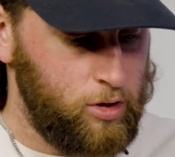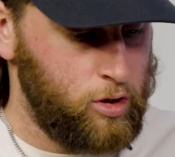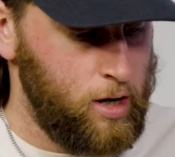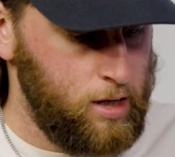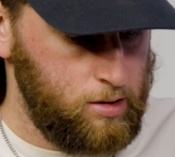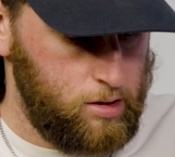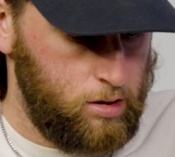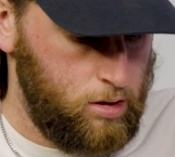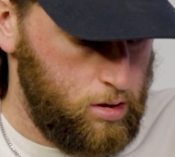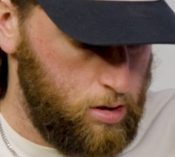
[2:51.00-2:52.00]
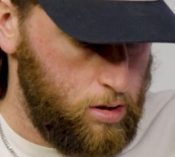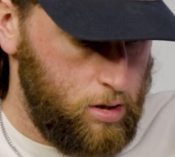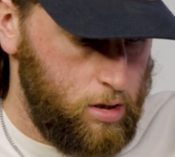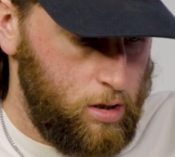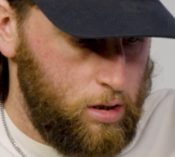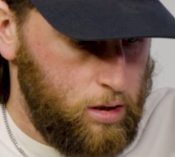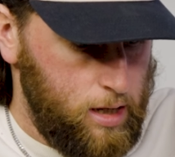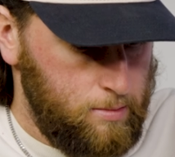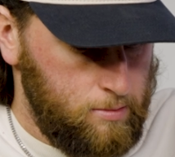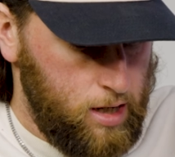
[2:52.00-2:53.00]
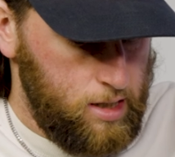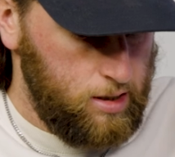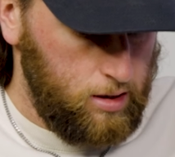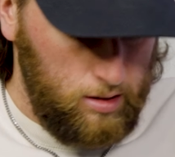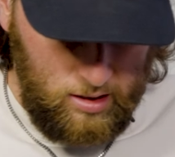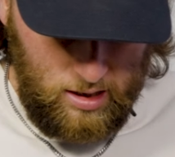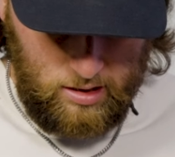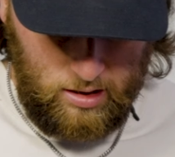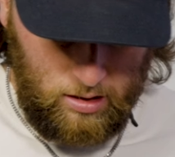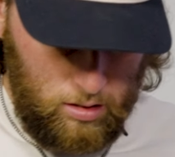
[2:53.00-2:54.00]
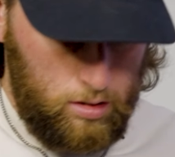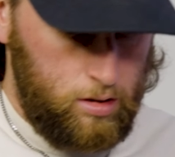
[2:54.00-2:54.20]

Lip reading: the strings. Keep them nice and consistent.